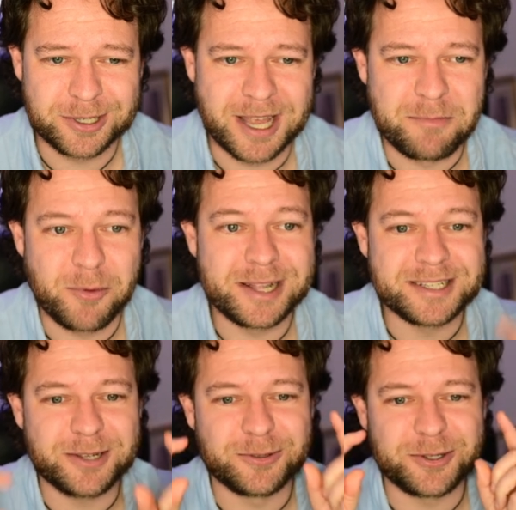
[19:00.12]
set, but we can
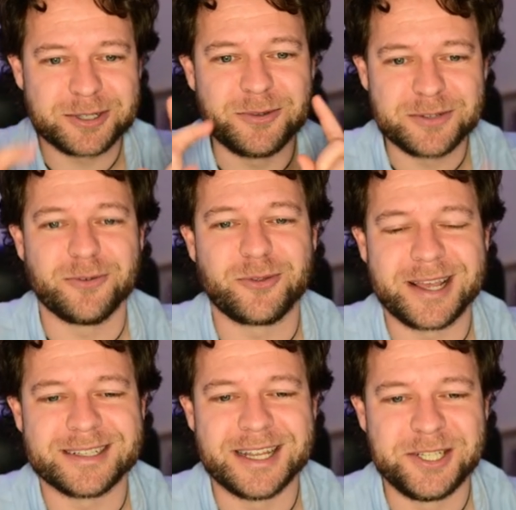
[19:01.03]
still do some useful
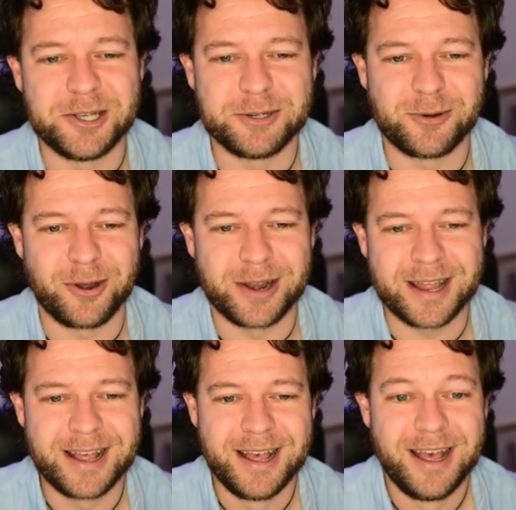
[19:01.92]
things in Geogebra on it.